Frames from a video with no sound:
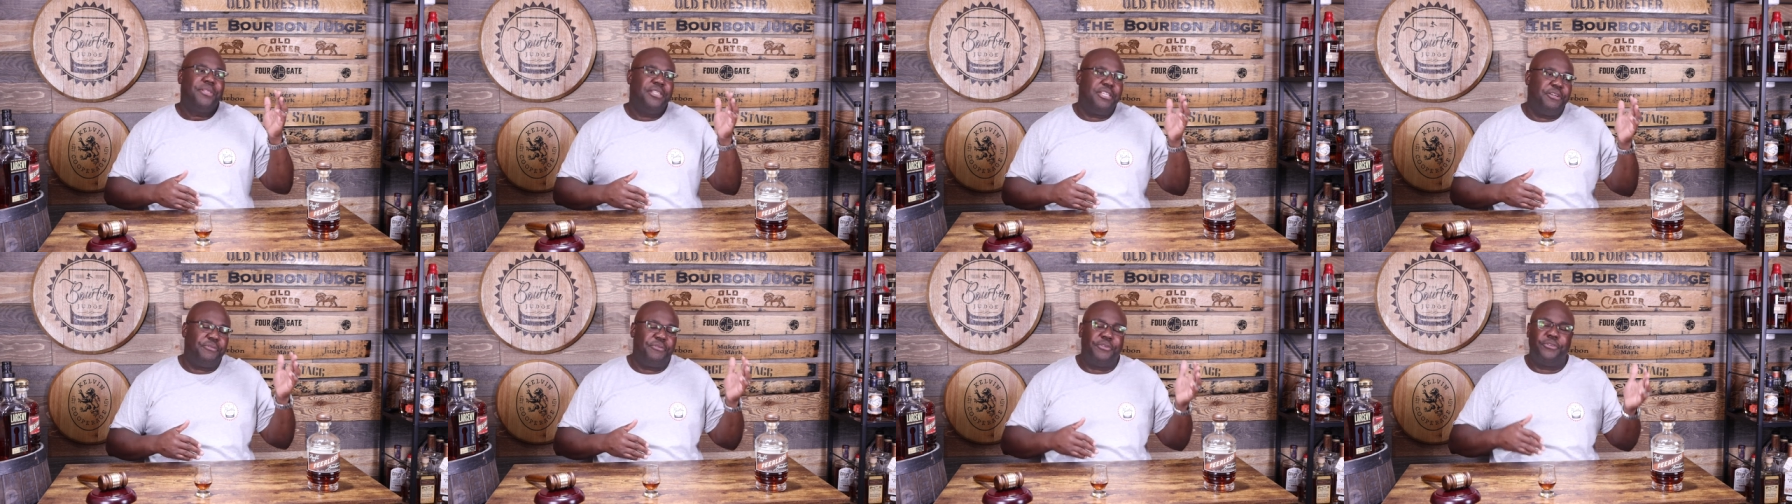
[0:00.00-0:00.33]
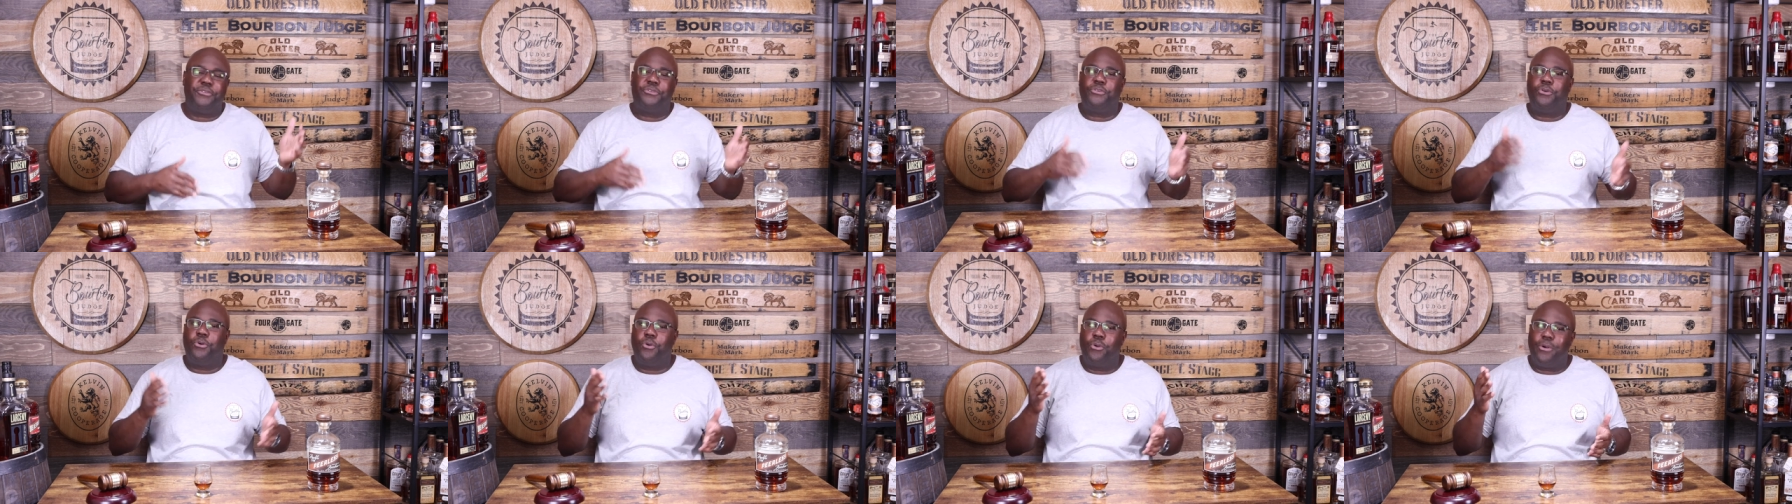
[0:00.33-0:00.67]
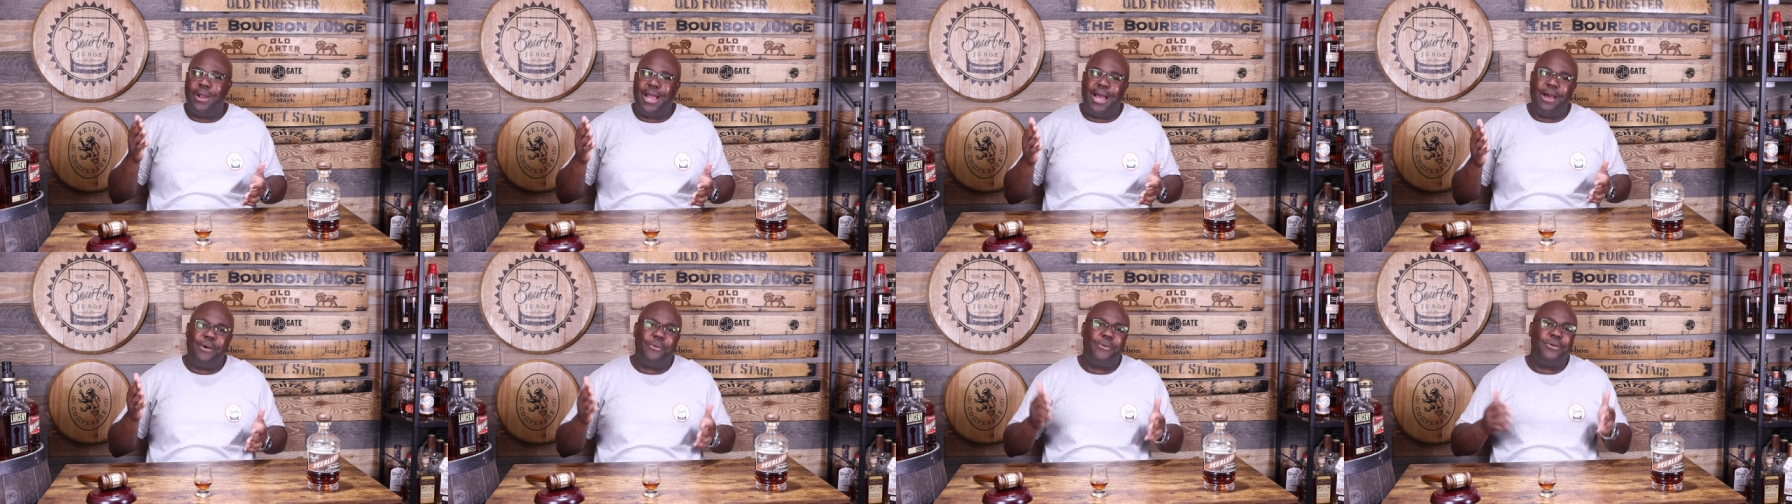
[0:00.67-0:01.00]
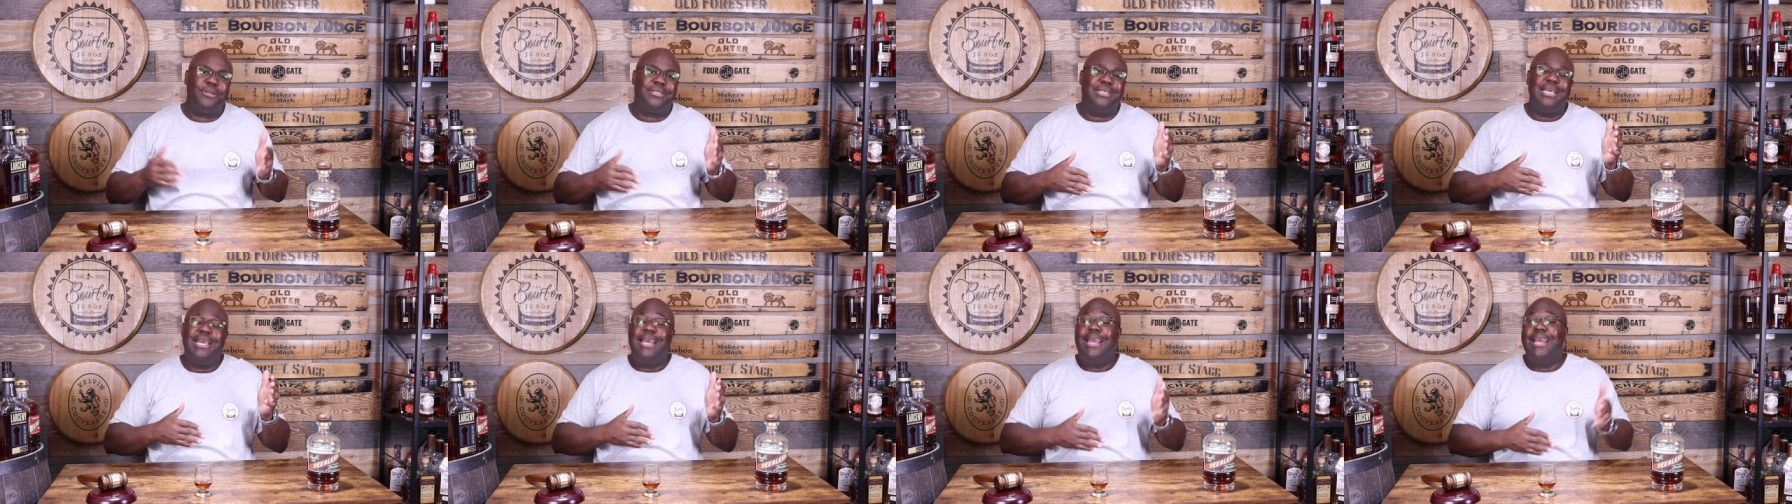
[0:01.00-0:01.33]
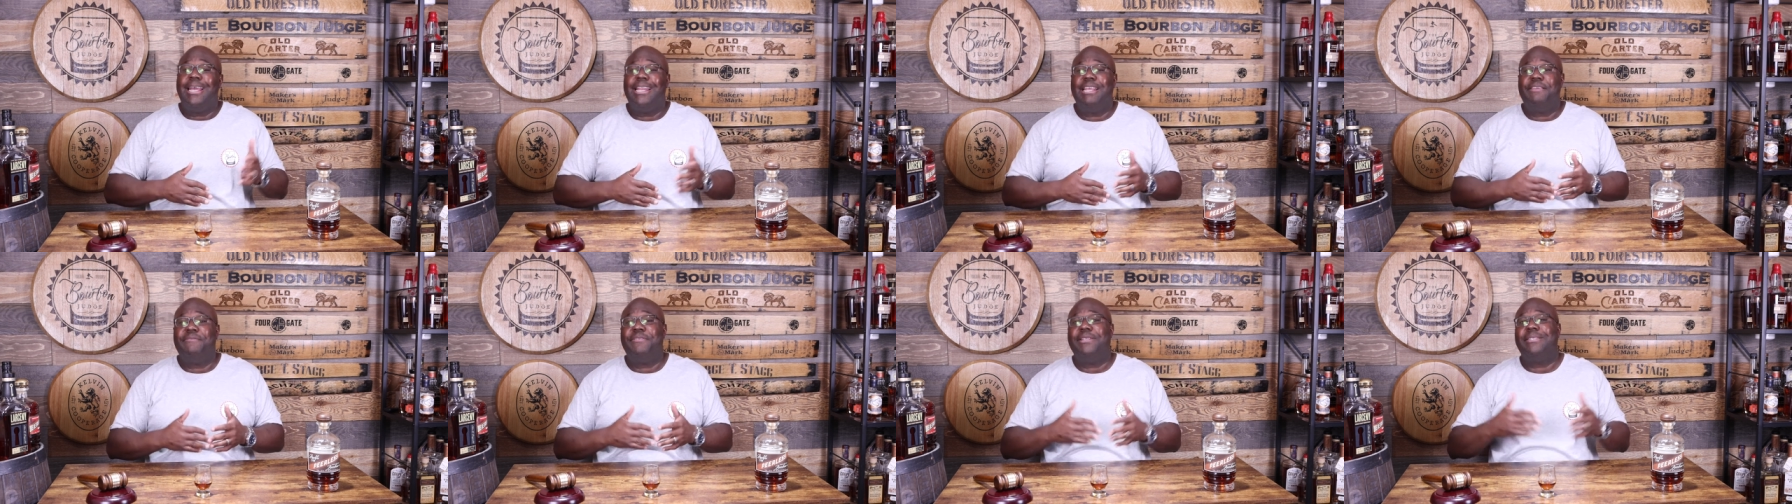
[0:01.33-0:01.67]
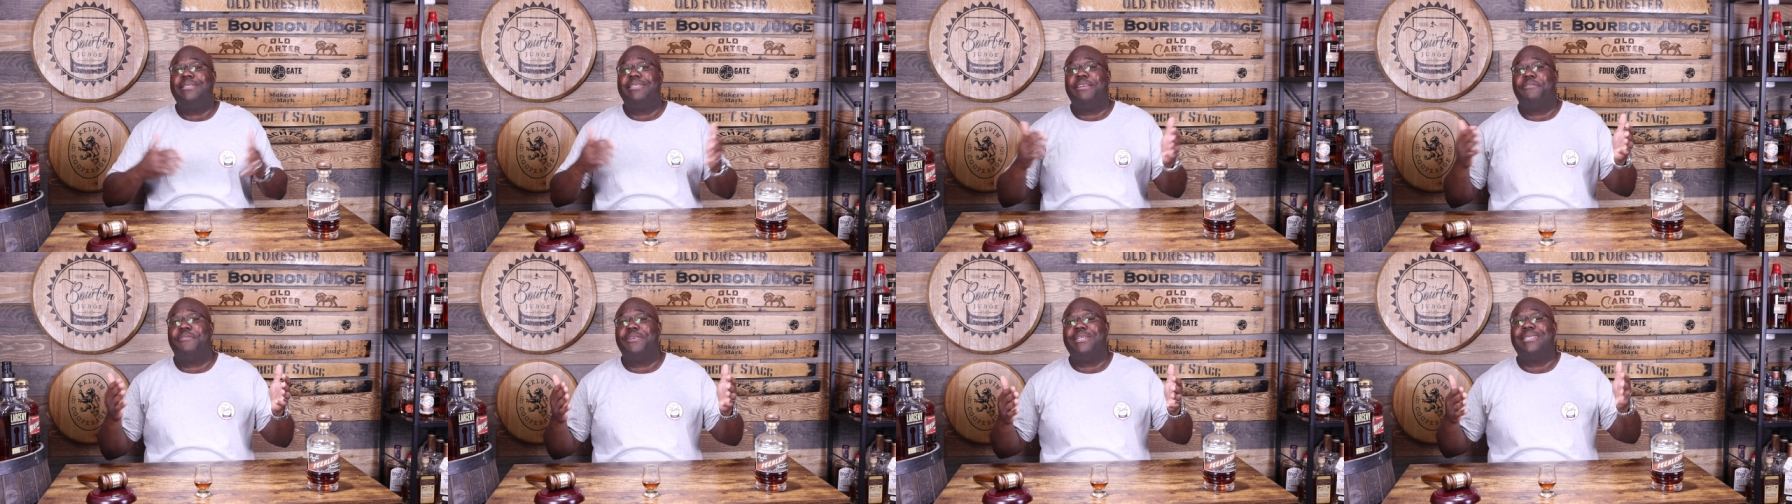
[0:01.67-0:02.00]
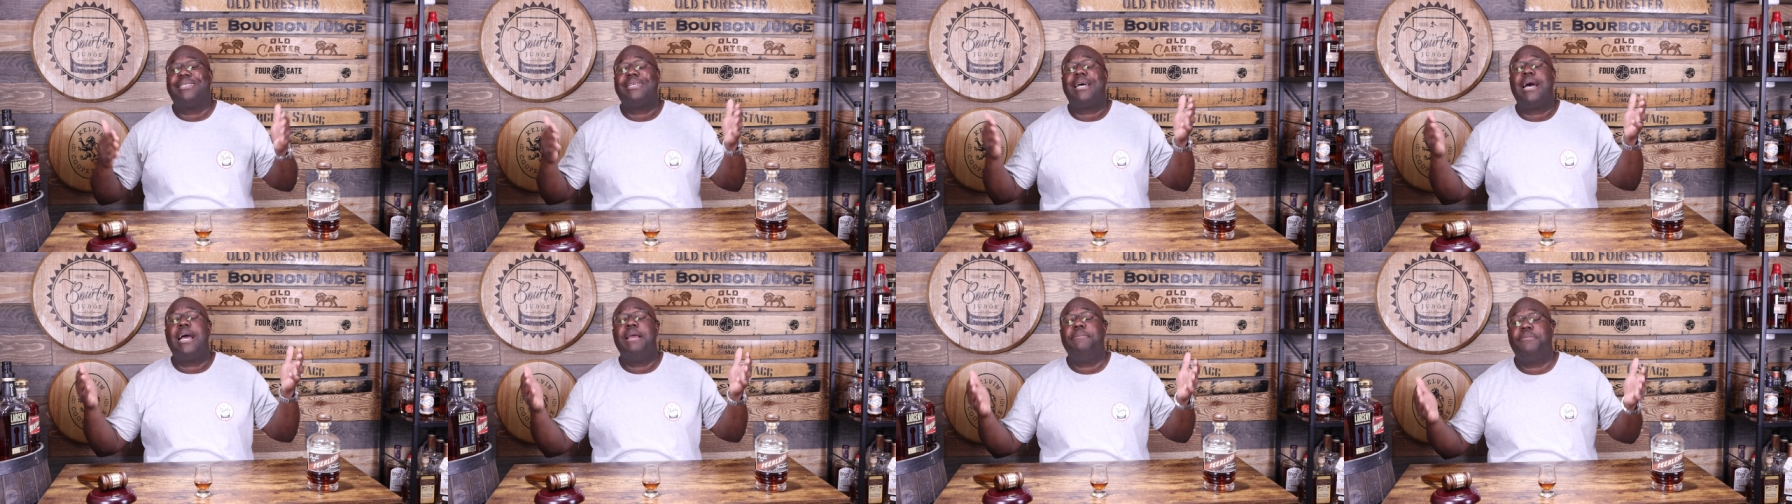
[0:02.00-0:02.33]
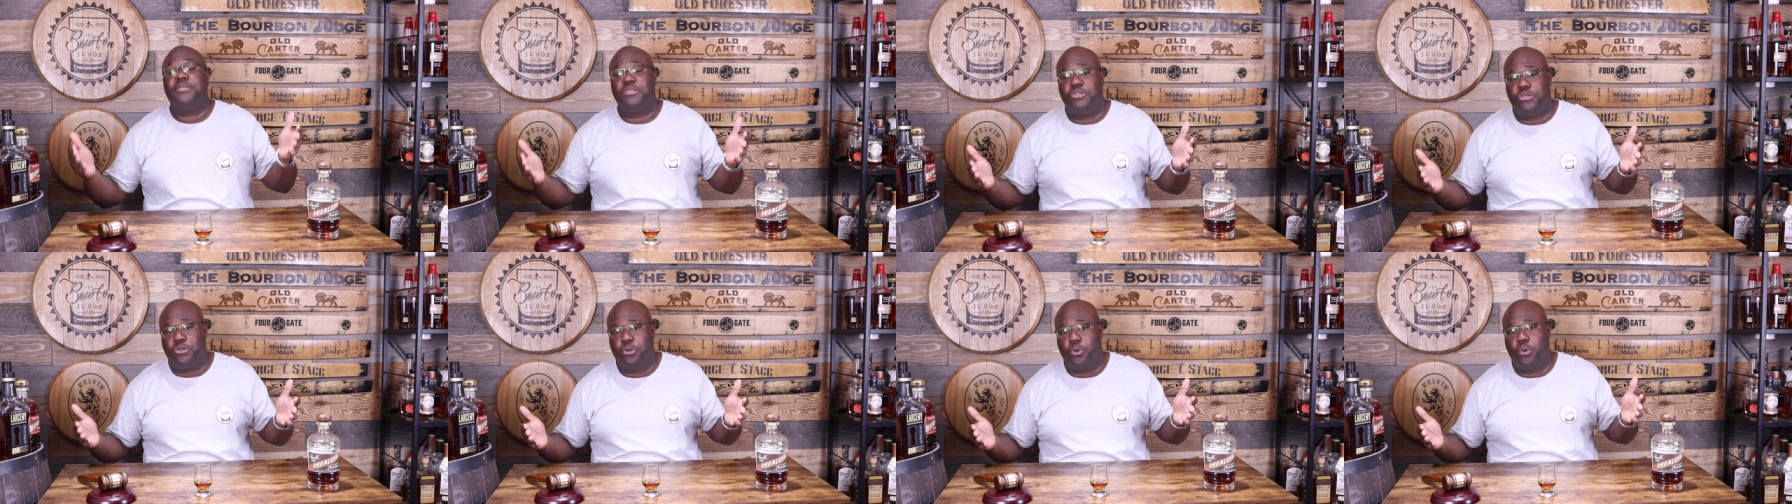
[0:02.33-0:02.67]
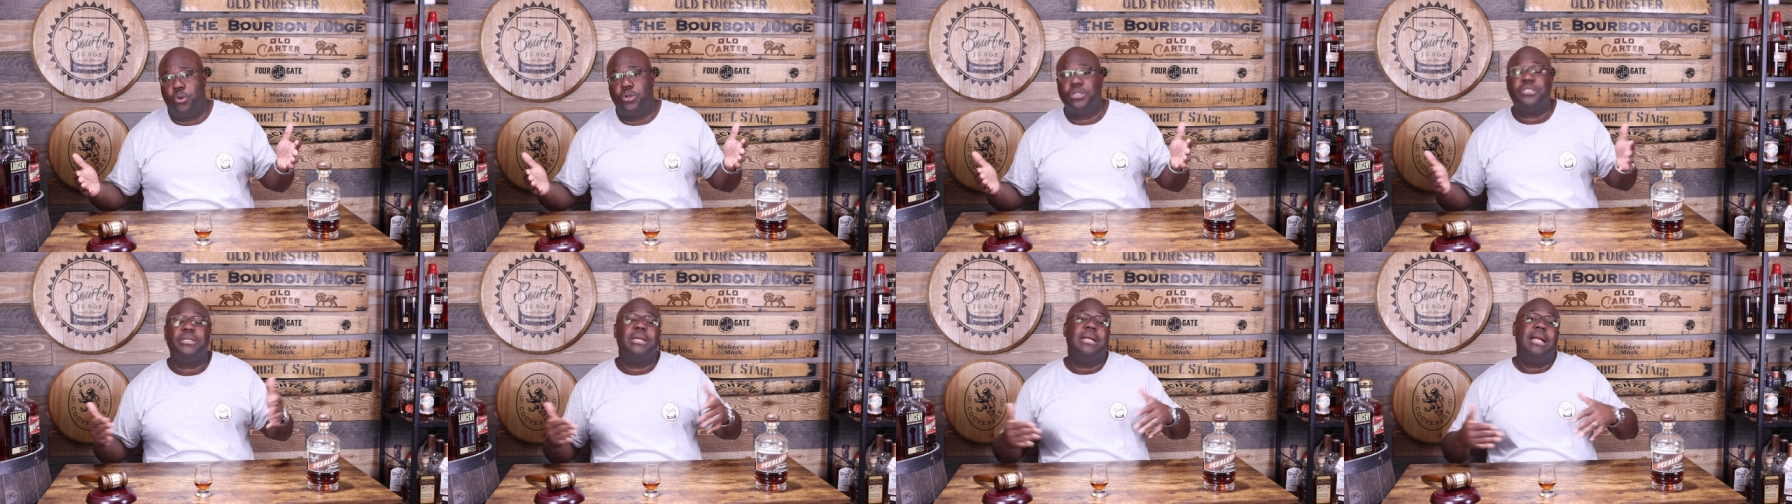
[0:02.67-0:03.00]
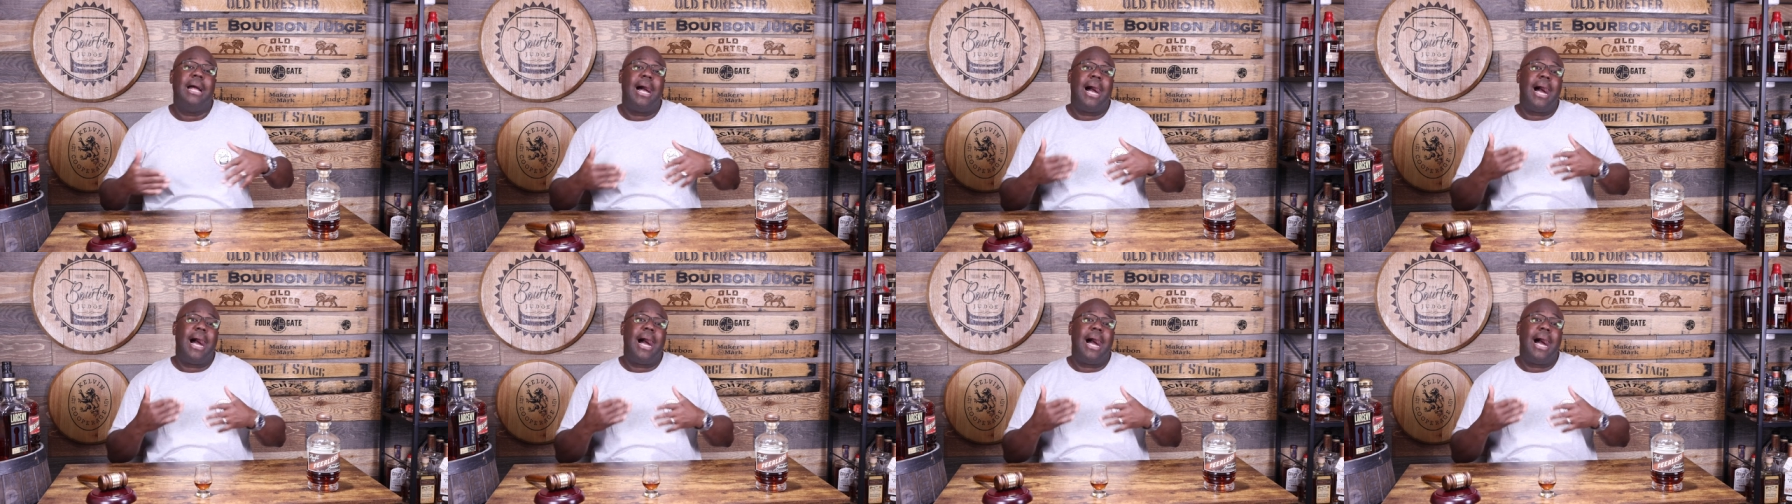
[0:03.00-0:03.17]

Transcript: different tour hours, and even different types of tours.